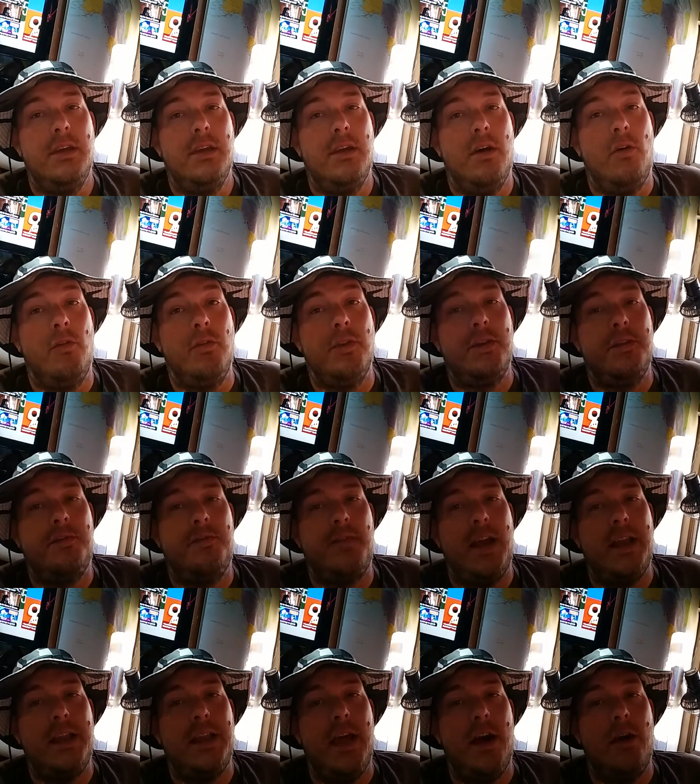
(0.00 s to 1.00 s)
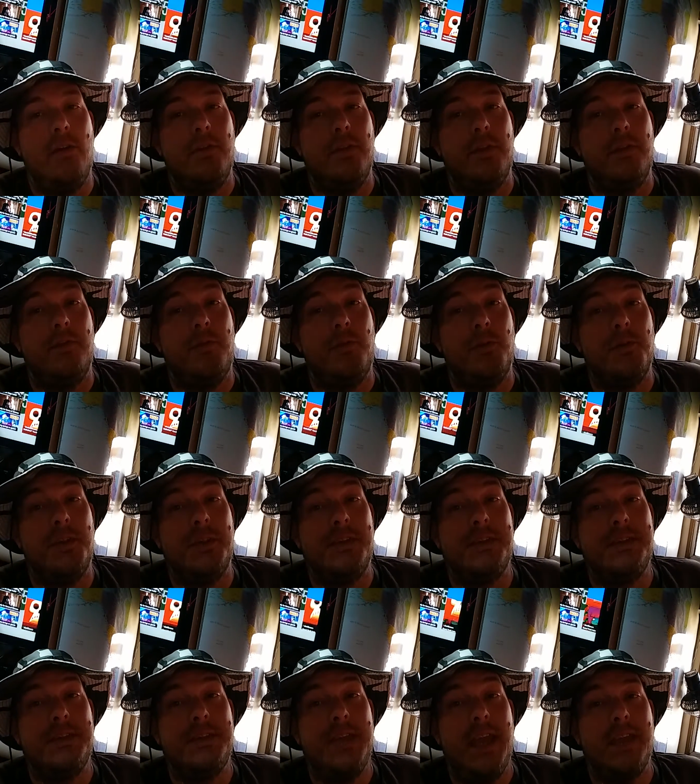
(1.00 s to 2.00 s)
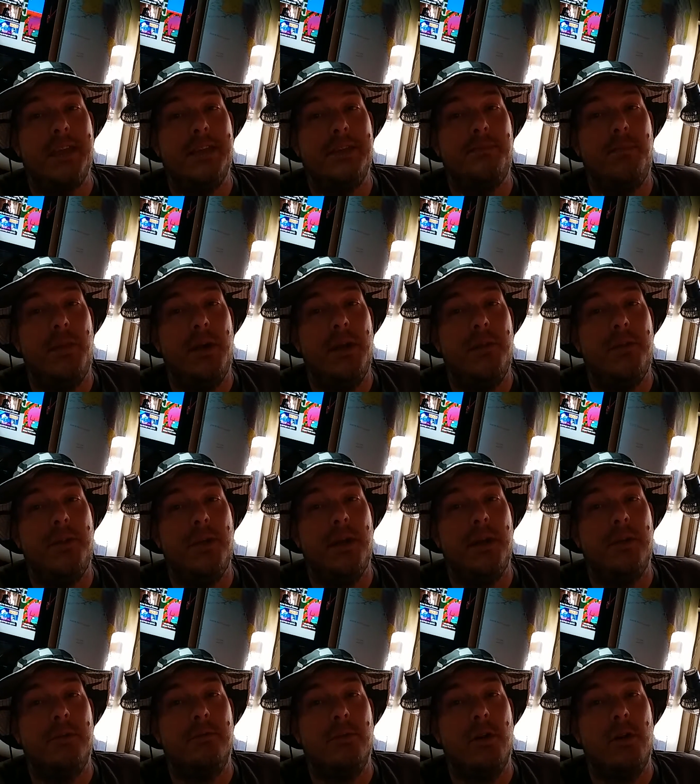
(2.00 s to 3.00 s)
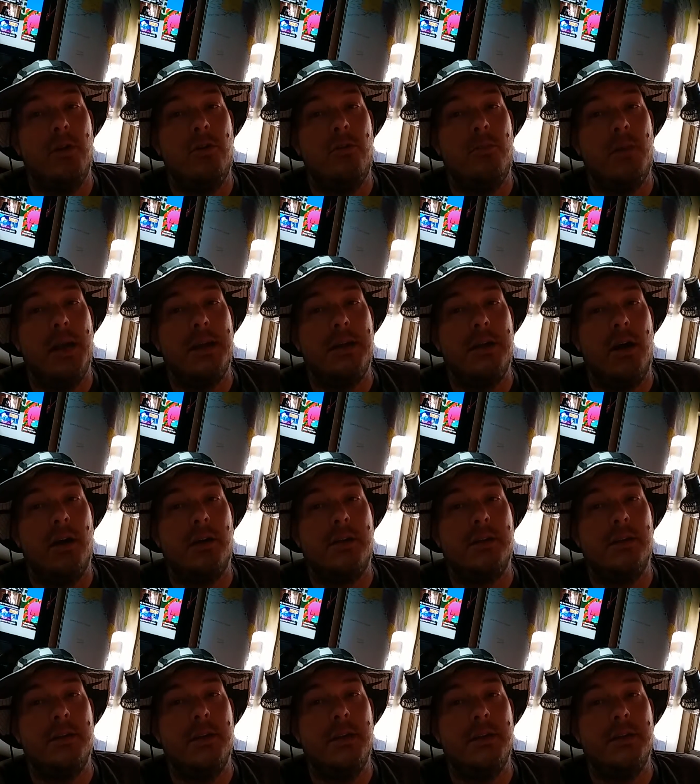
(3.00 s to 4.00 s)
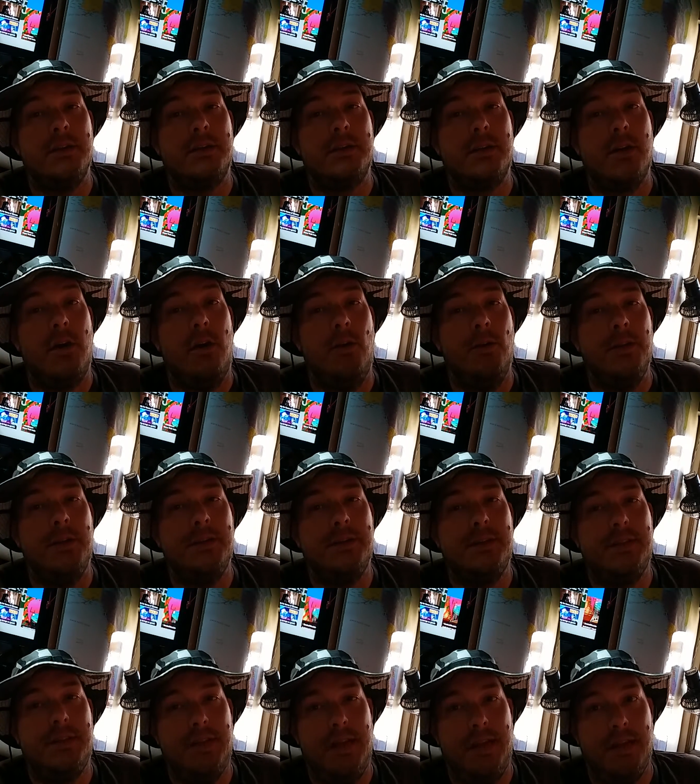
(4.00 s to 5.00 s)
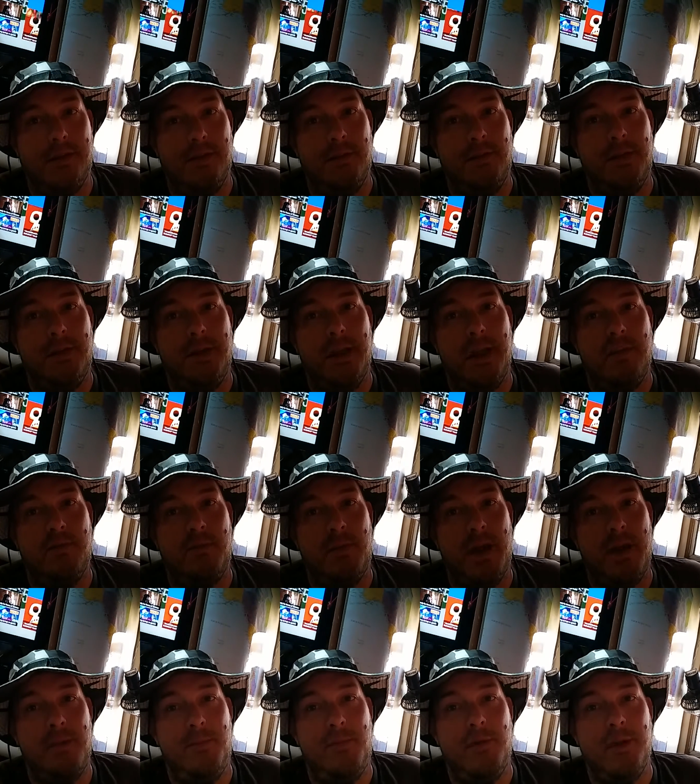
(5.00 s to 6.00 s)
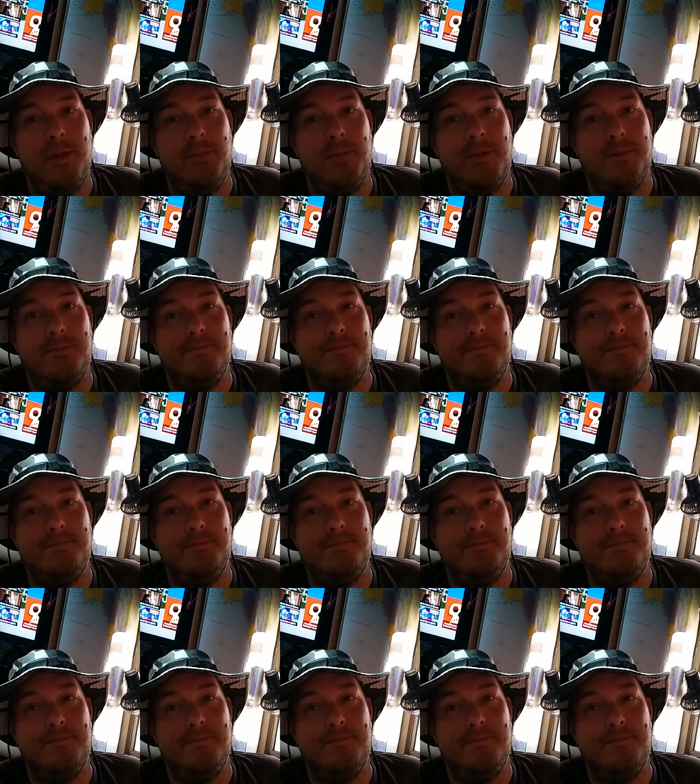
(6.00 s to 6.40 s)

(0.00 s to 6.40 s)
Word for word: only to find out that for the second month in a row, my doctor has called in sick on the day of my appointment.